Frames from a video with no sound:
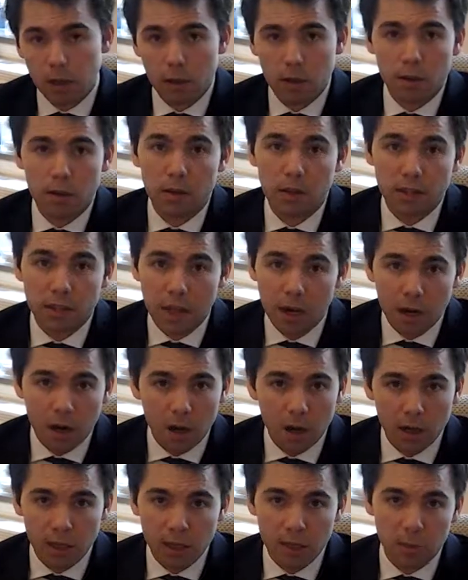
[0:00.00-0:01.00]
there's
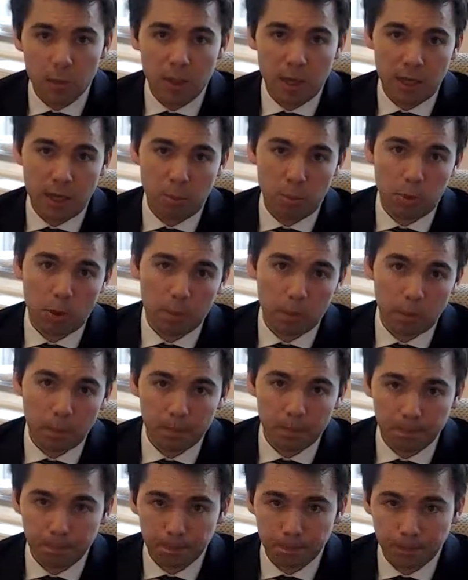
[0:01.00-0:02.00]
unlikely to be any problem.
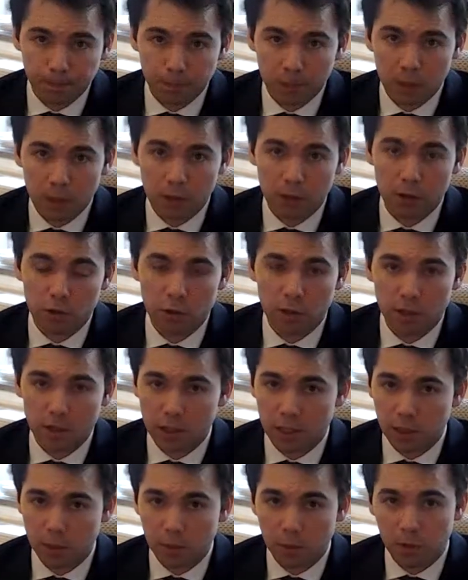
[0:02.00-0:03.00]
The
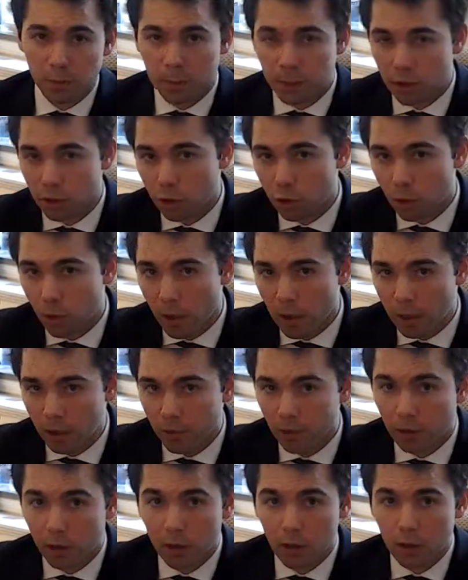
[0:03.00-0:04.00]
trustees will have been
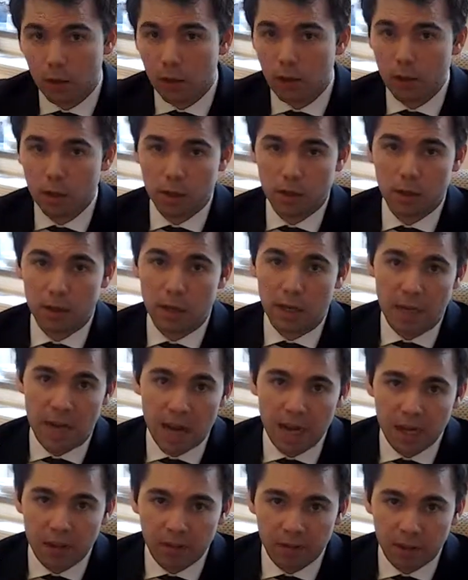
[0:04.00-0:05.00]
joined, and in
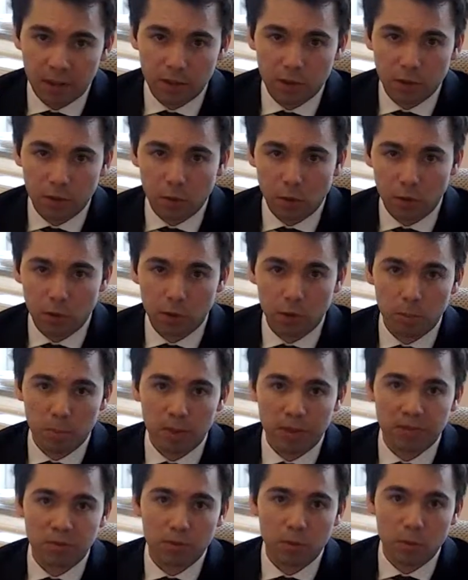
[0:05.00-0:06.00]
any event an order could
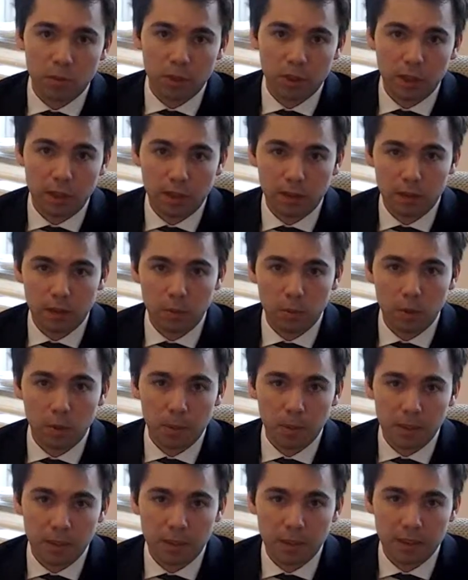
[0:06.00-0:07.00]
be enforced against the
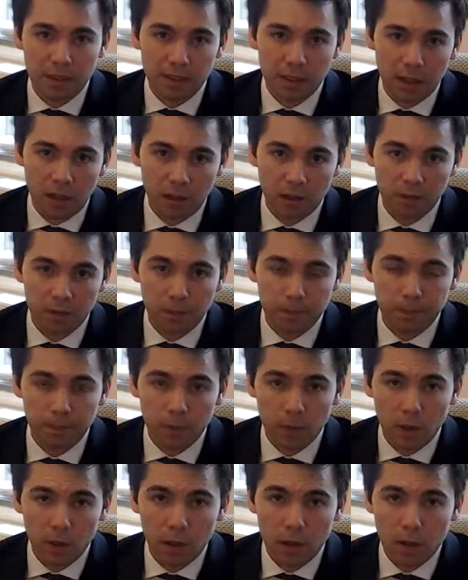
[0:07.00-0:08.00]
property itself.
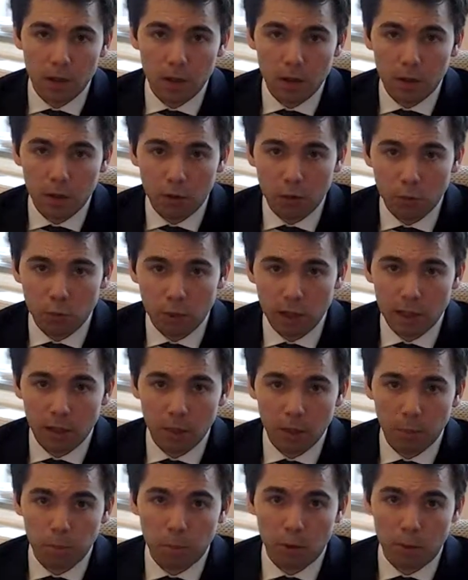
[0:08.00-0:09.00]
The
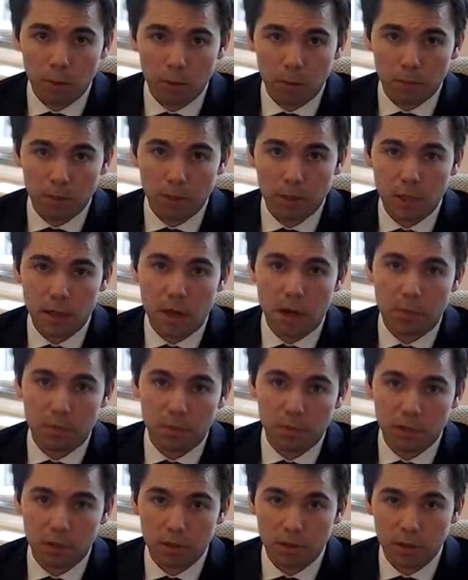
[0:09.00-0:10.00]
real problem
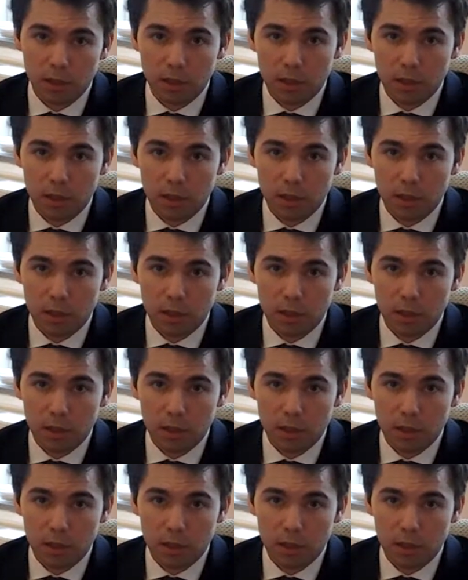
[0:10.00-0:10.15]
comes